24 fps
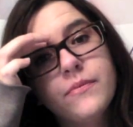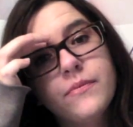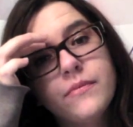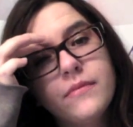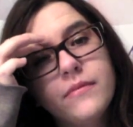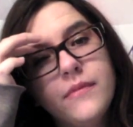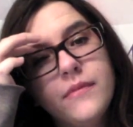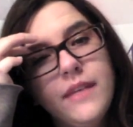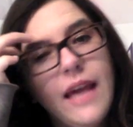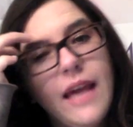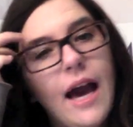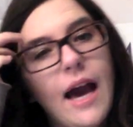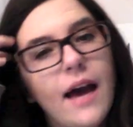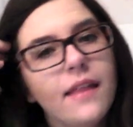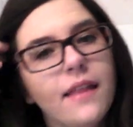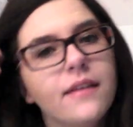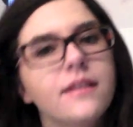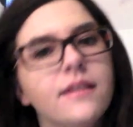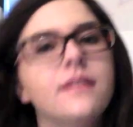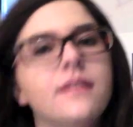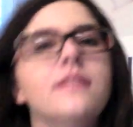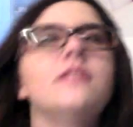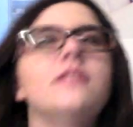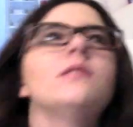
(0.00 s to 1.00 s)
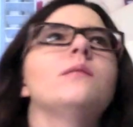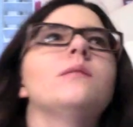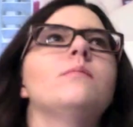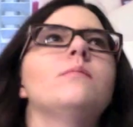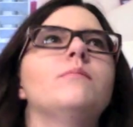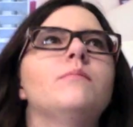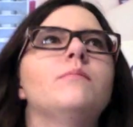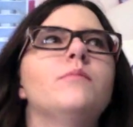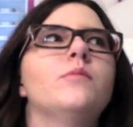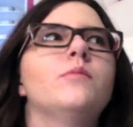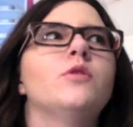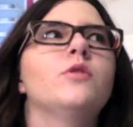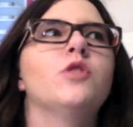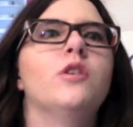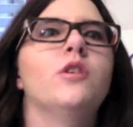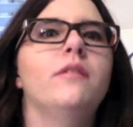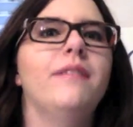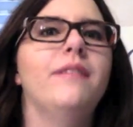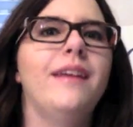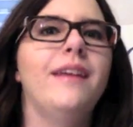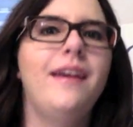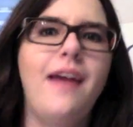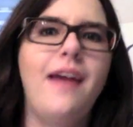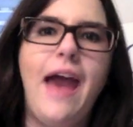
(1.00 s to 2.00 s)
Yeah, there's
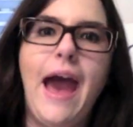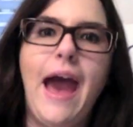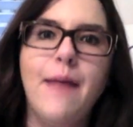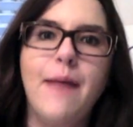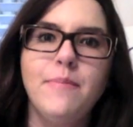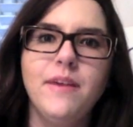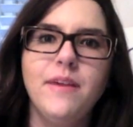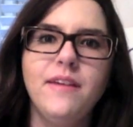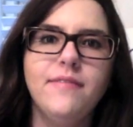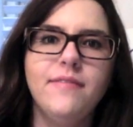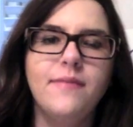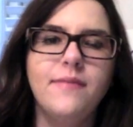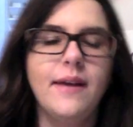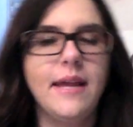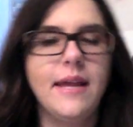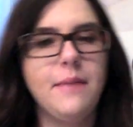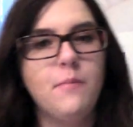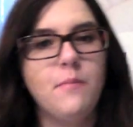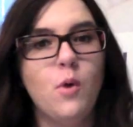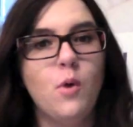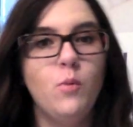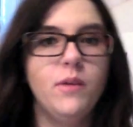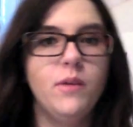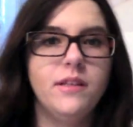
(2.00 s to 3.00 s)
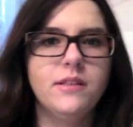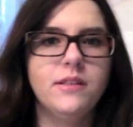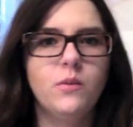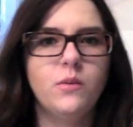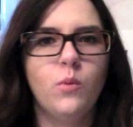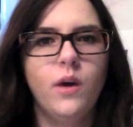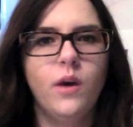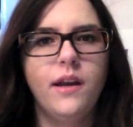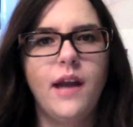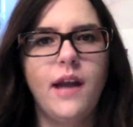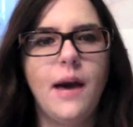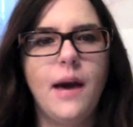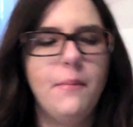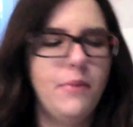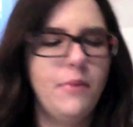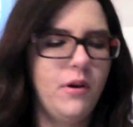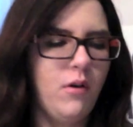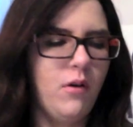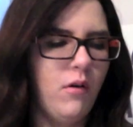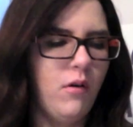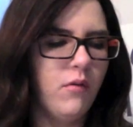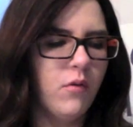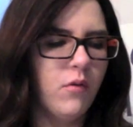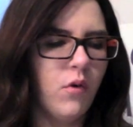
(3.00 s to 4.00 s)
certainly happy, funny moments and whatnot, but
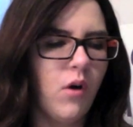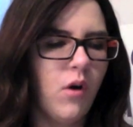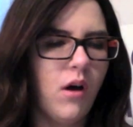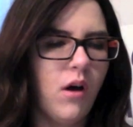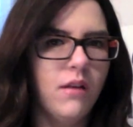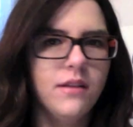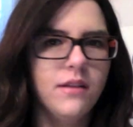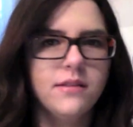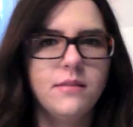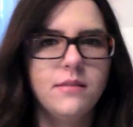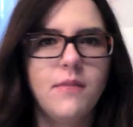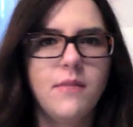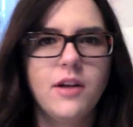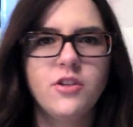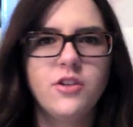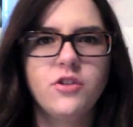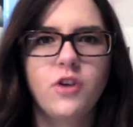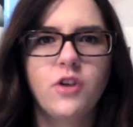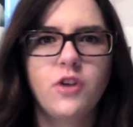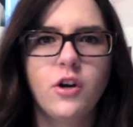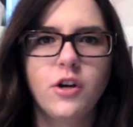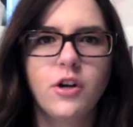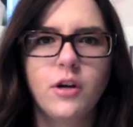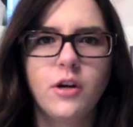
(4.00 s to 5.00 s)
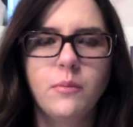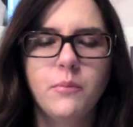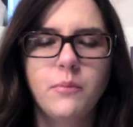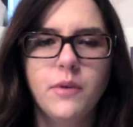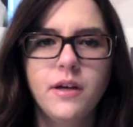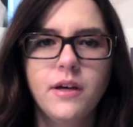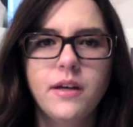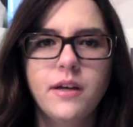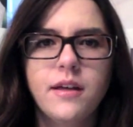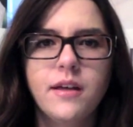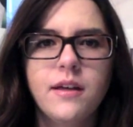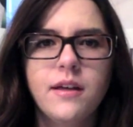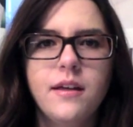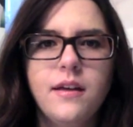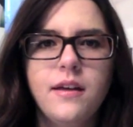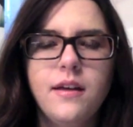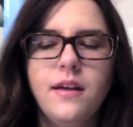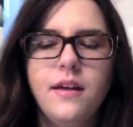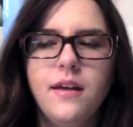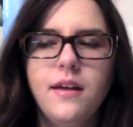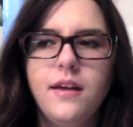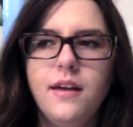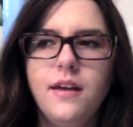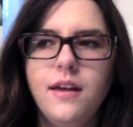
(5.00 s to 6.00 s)
overall, it's a much darker book.
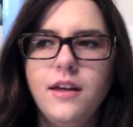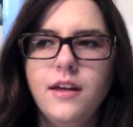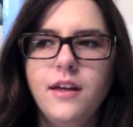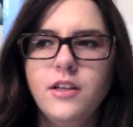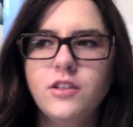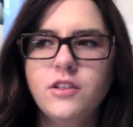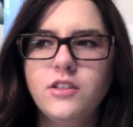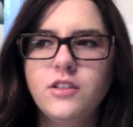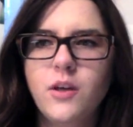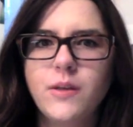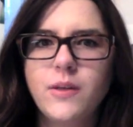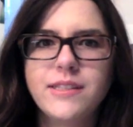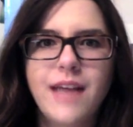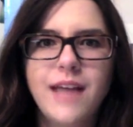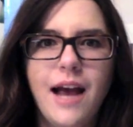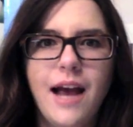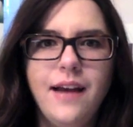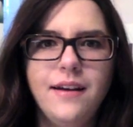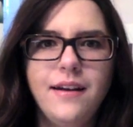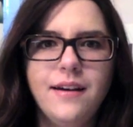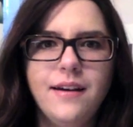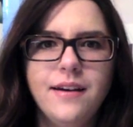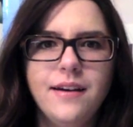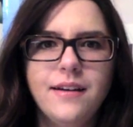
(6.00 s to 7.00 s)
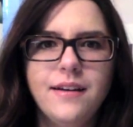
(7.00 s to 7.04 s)
So it's kind of,